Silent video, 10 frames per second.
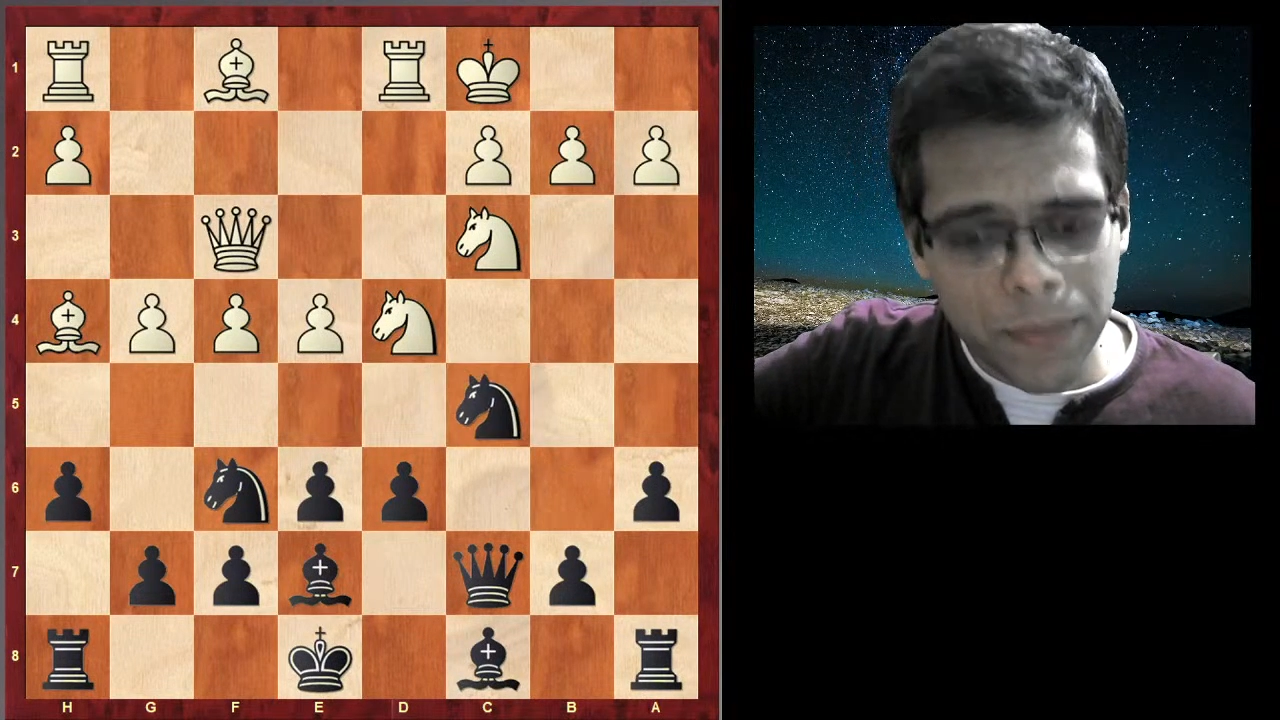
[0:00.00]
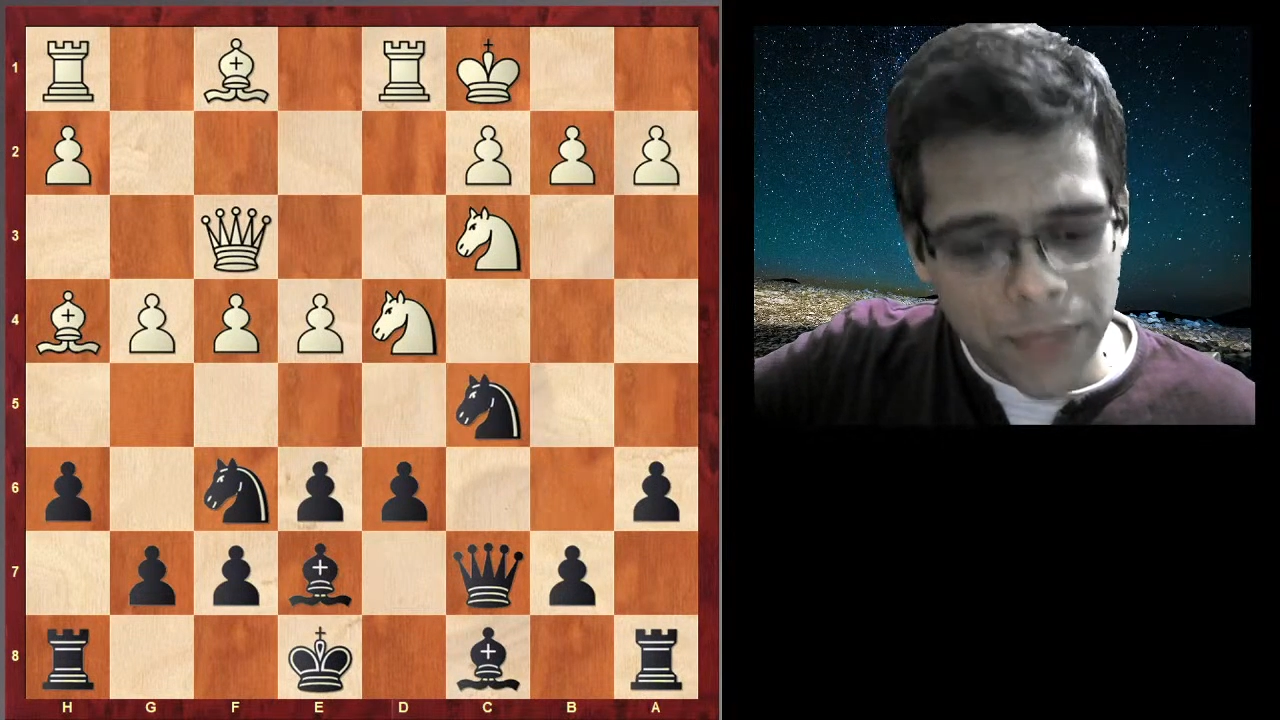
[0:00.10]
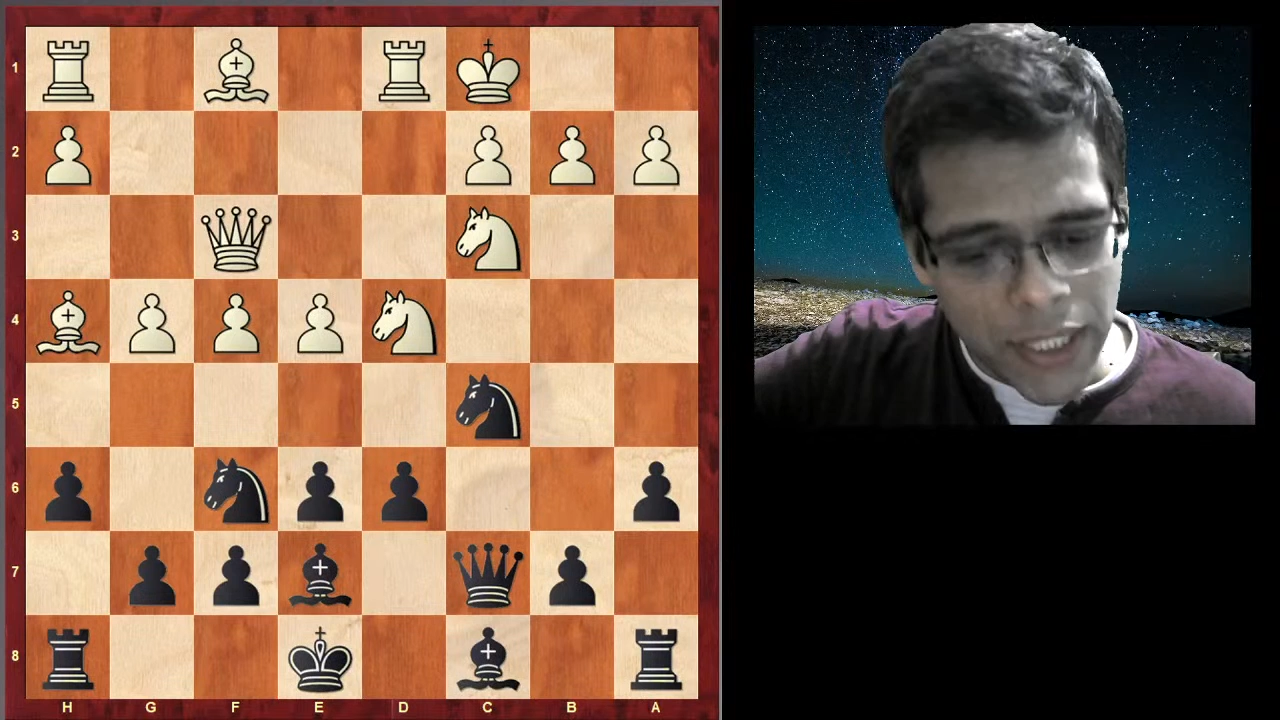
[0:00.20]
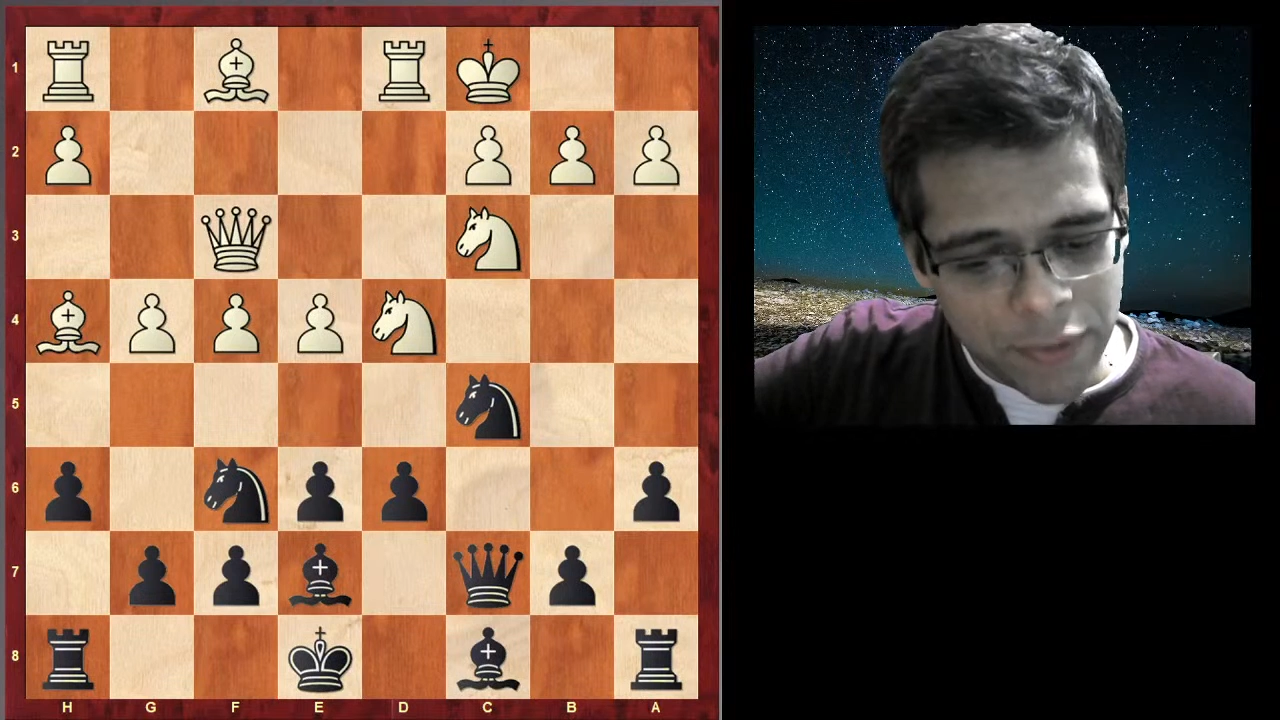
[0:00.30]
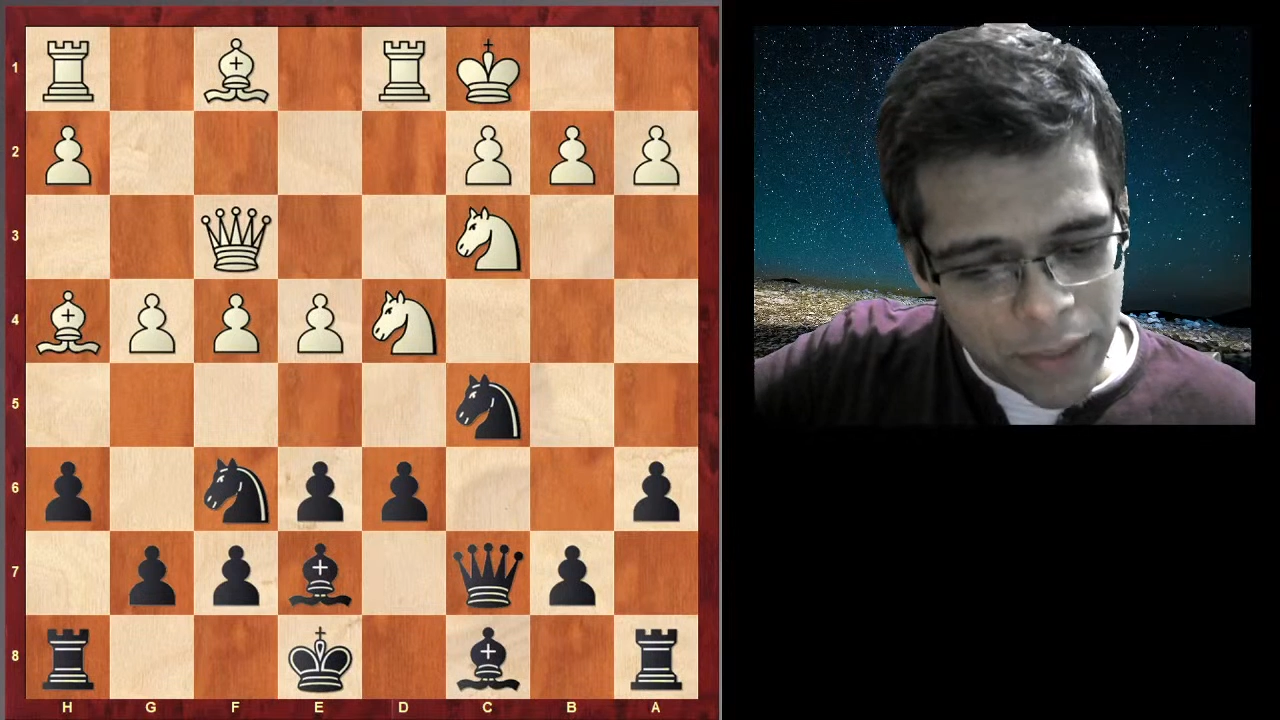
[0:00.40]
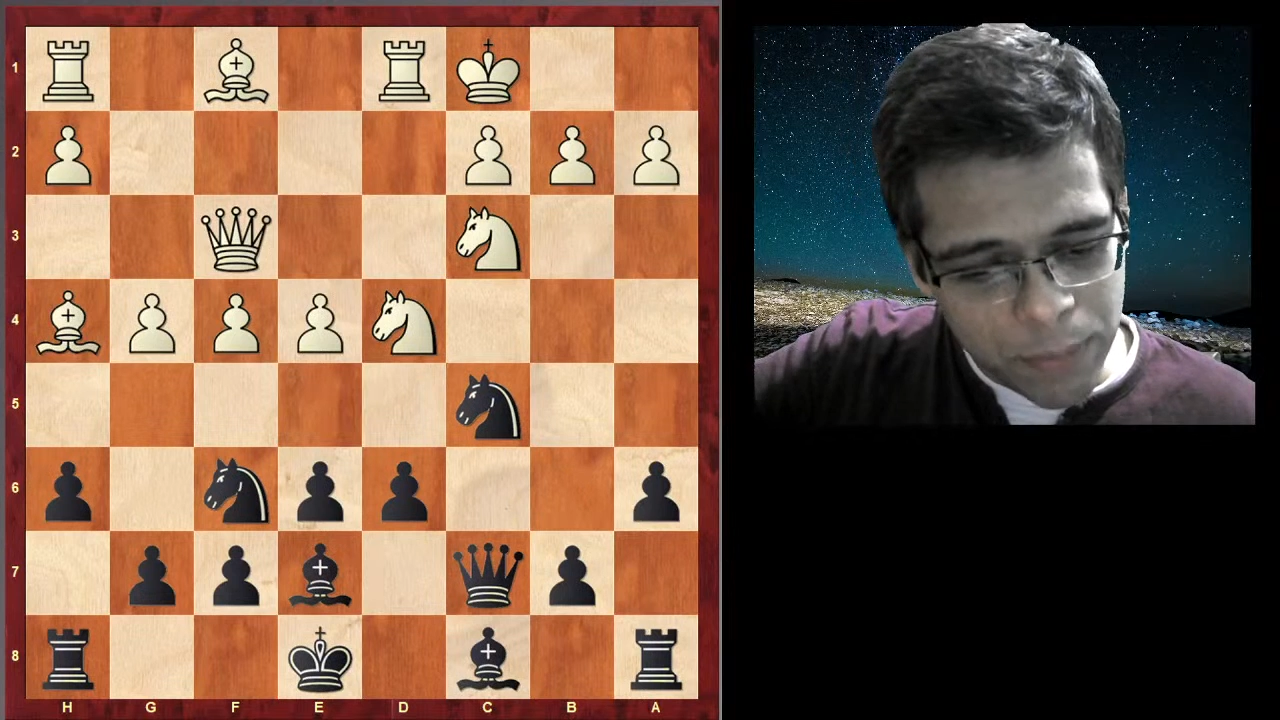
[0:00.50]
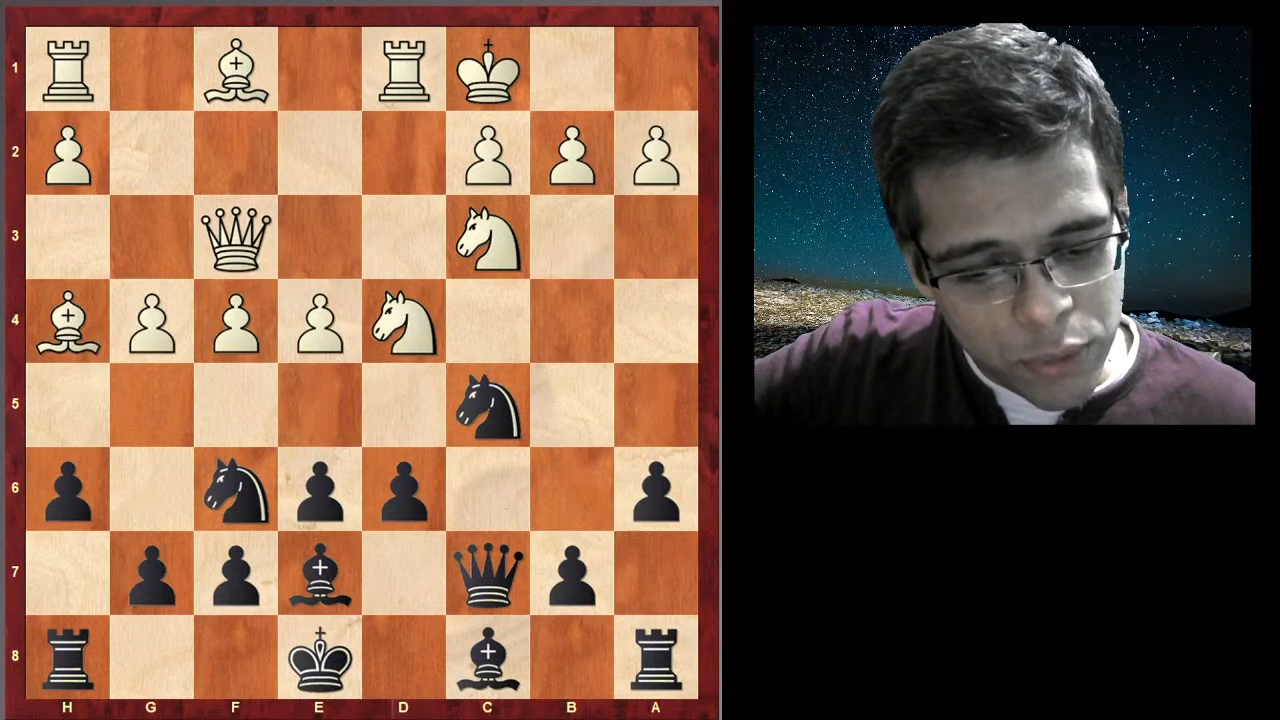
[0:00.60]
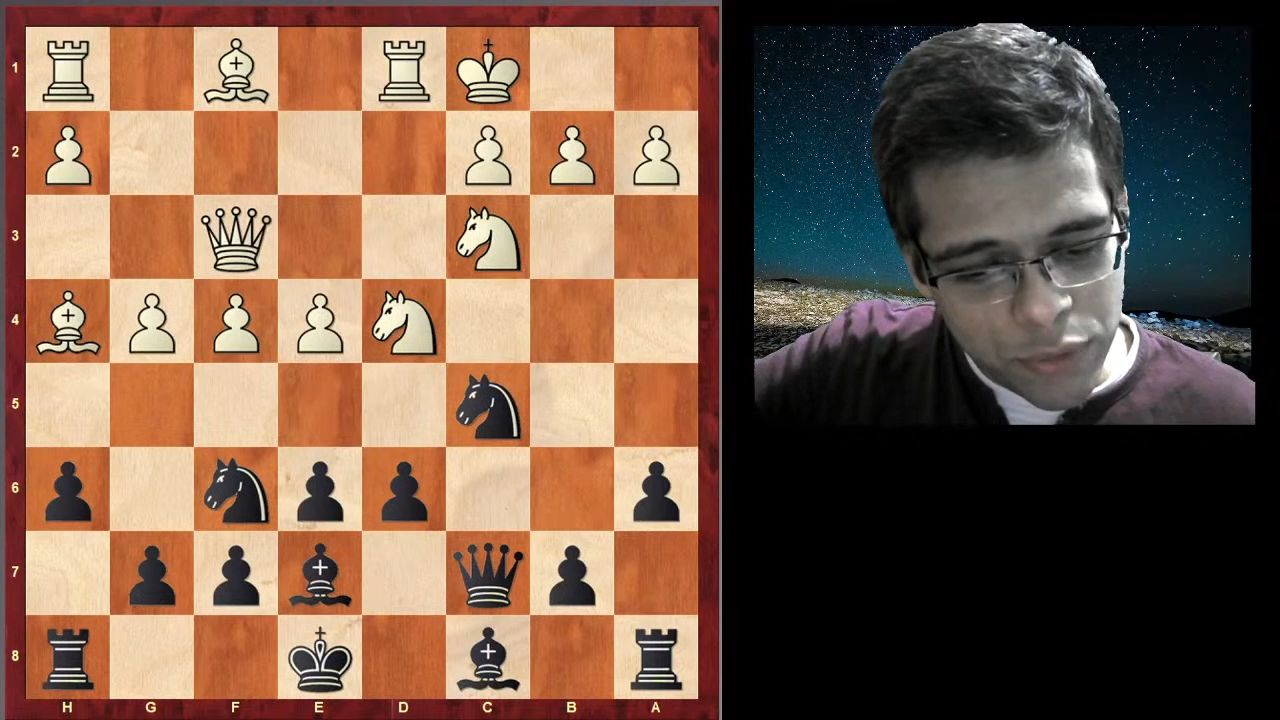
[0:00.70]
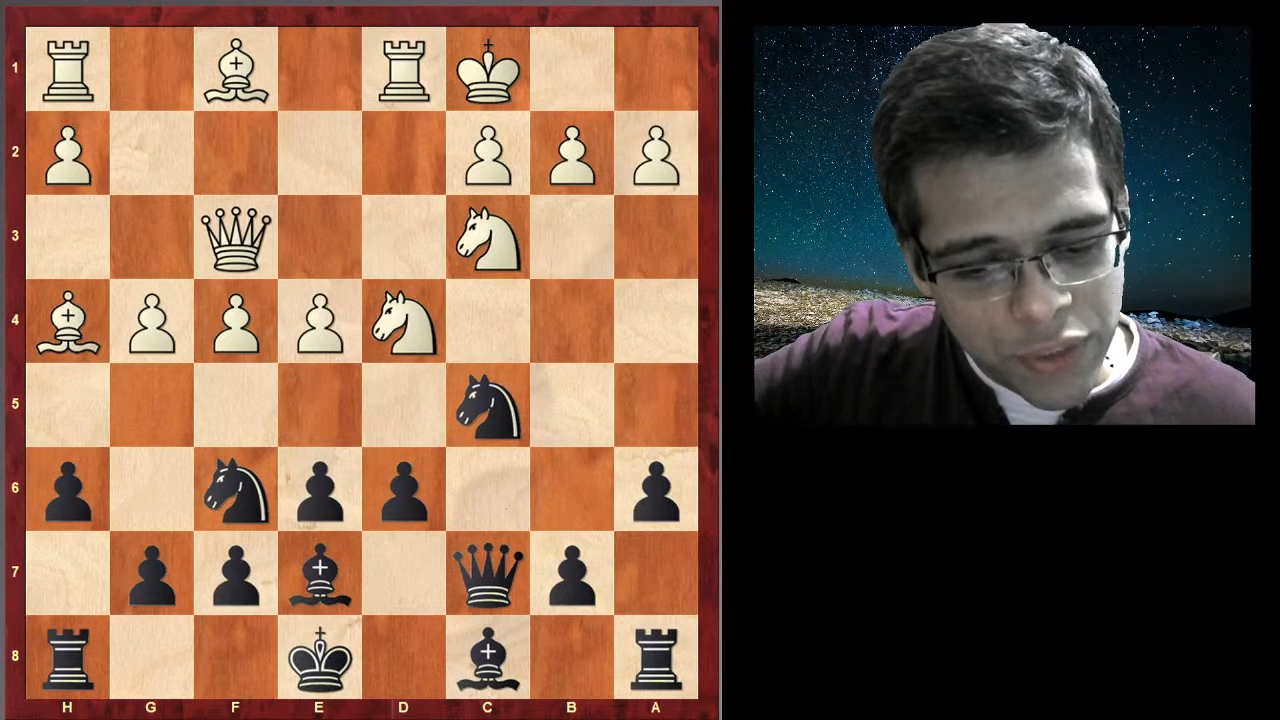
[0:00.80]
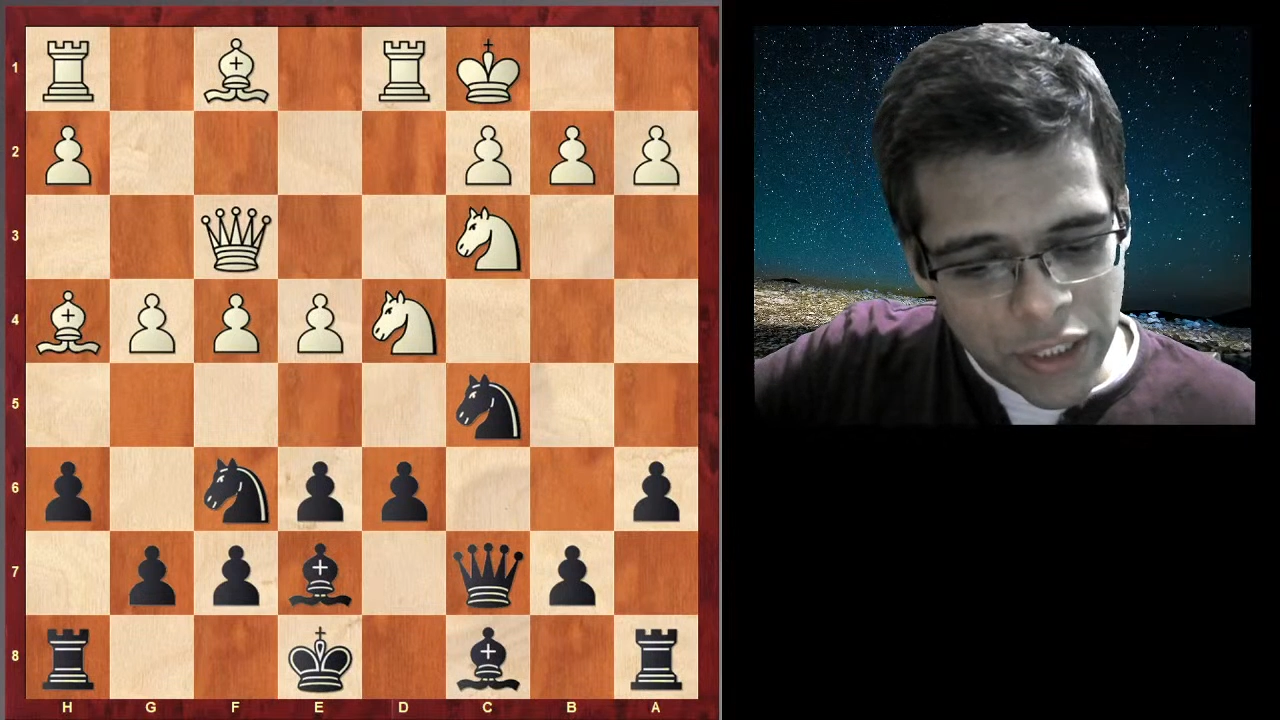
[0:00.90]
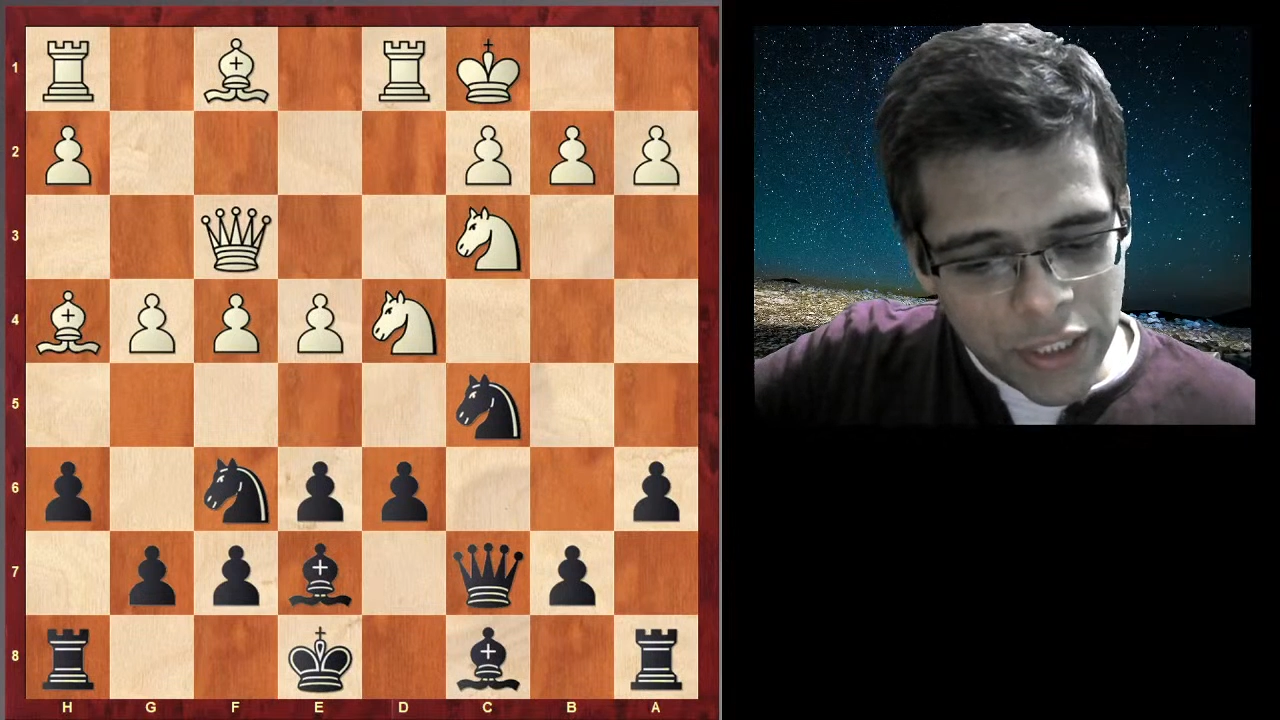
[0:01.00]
That is one move.